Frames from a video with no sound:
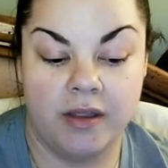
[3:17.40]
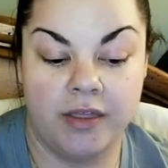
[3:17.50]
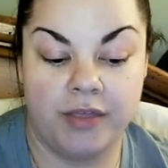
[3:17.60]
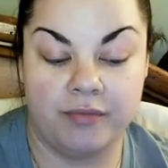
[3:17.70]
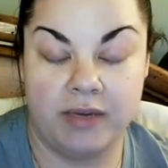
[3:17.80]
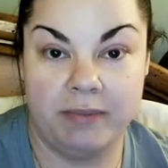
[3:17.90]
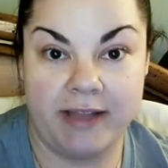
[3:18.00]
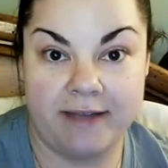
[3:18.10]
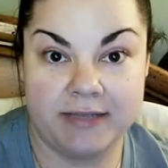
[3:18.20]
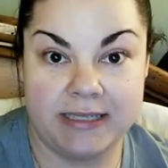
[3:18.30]
three
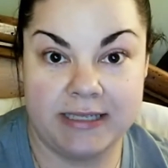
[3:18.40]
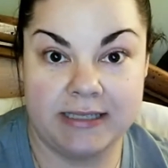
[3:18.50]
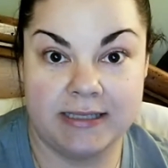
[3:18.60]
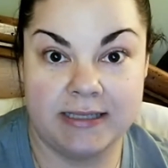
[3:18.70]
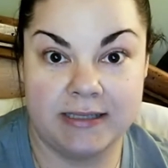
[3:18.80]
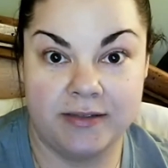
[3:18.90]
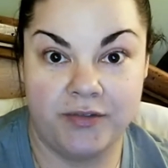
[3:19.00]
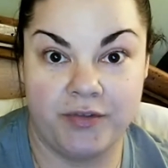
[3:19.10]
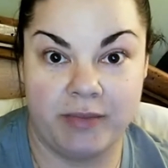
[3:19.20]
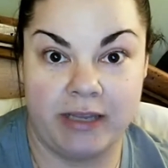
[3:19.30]
blouses
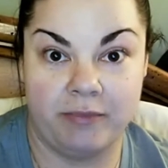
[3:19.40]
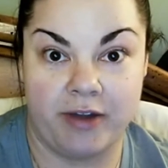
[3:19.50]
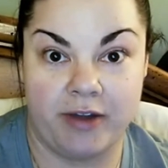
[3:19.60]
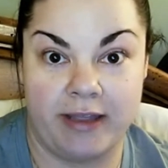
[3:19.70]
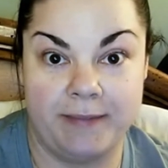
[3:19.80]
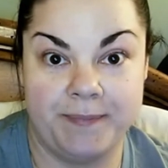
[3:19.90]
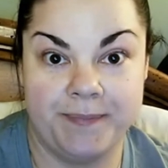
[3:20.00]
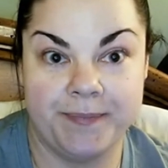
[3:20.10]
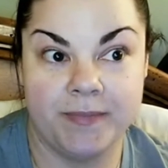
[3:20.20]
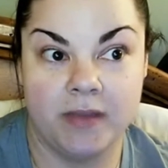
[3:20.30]
from Lane Bryant,
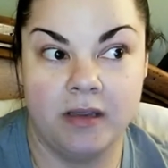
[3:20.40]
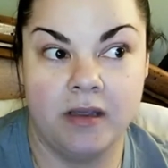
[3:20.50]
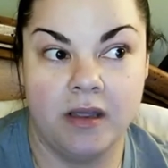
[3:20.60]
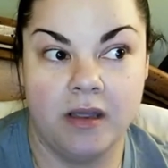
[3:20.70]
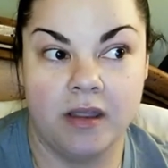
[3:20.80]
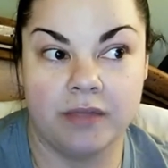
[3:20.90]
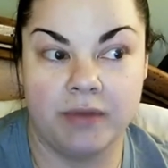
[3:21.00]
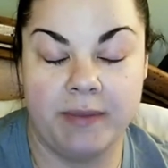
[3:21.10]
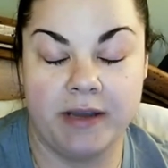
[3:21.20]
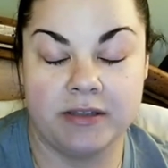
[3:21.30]
three
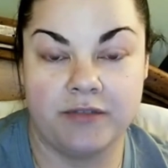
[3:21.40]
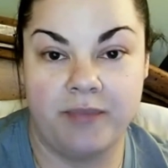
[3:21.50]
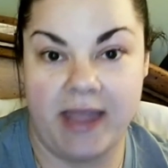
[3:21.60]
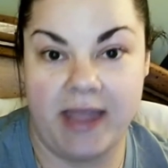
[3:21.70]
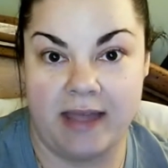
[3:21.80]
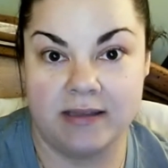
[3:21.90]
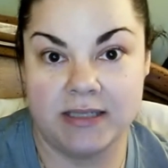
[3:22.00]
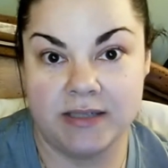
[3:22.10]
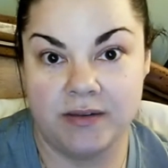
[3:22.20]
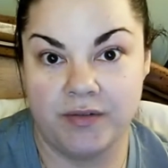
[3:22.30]
pairs of
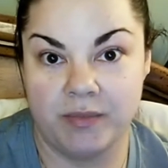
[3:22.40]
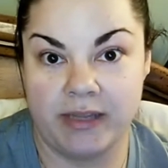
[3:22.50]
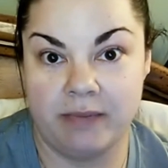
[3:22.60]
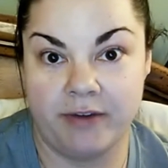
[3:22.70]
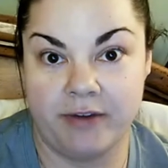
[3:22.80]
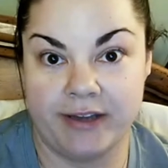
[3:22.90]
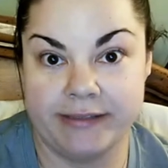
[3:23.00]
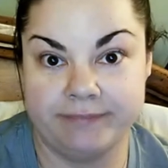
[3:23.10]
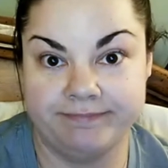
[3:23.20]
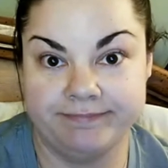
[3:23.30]
pants from Lane Bryant,
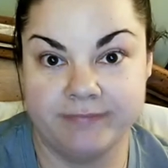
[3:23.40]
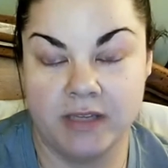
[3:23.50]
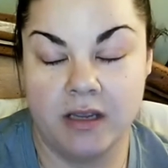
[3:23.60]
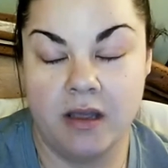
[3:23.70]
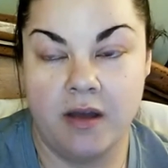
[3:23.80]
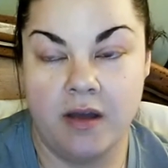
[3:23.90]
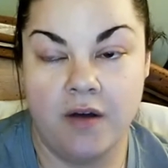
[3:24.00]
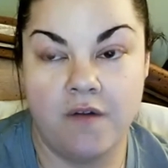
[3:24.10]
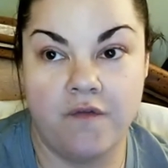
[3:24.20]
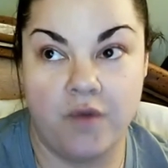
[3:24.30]

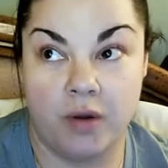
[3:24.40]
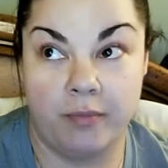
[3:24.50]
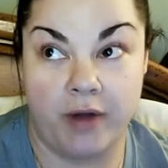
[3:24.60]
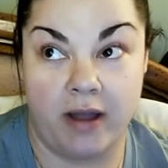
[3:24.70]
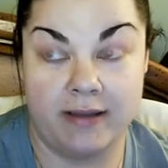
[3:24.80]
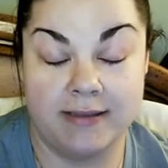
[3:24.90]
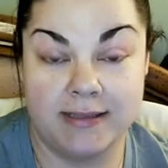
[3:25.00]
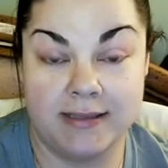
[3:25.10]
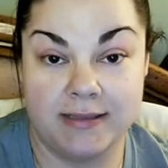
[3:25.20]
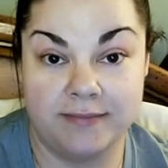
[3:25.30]
four bras,
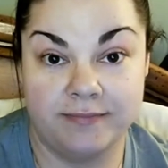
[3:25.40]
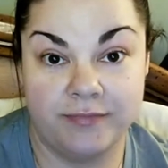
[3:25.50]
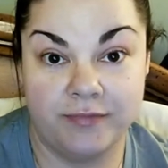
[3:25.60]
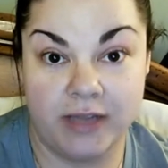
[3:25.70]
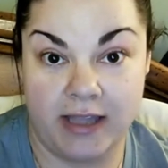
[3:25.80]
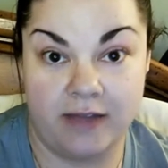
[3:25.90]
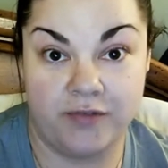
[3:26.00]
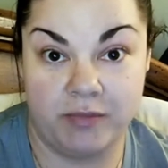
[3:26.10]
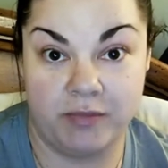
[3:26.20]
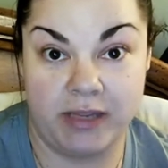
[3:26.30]
again
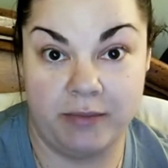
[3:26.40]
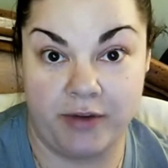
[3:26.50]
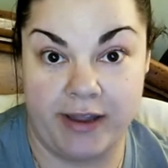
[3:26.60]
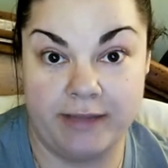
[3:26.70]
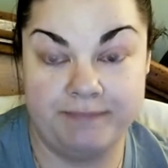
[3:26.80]
from Lane Bryant,